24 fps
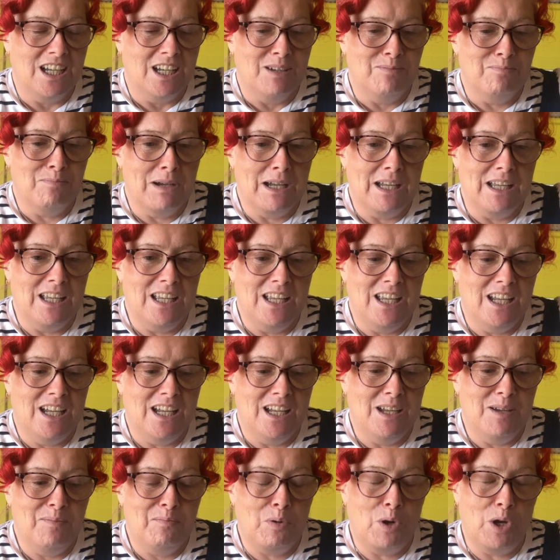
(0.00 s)

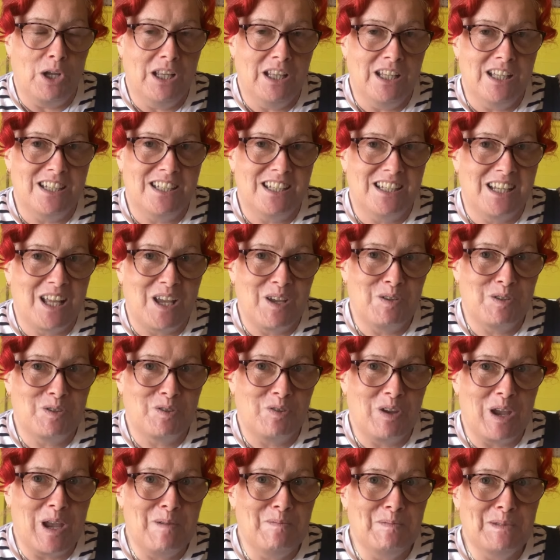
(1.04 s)
my Pointless and House of
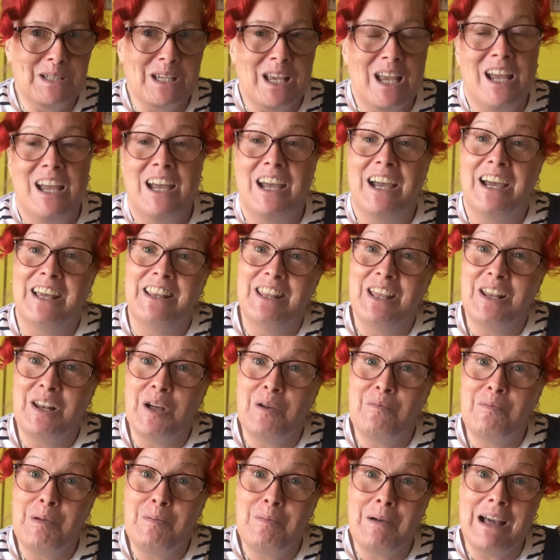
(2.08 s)
Games, and then it'll
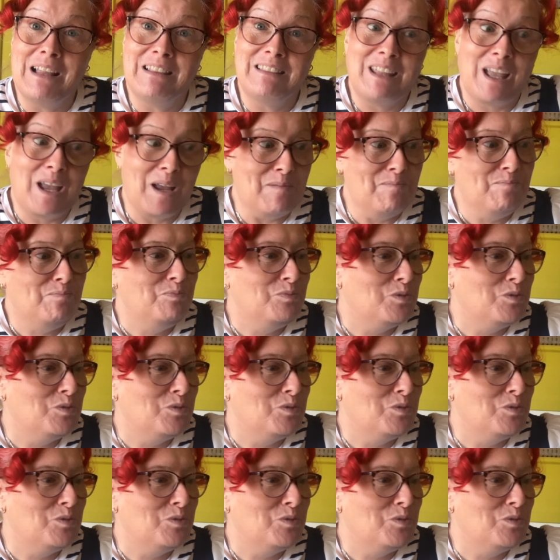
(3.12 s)
be bath time.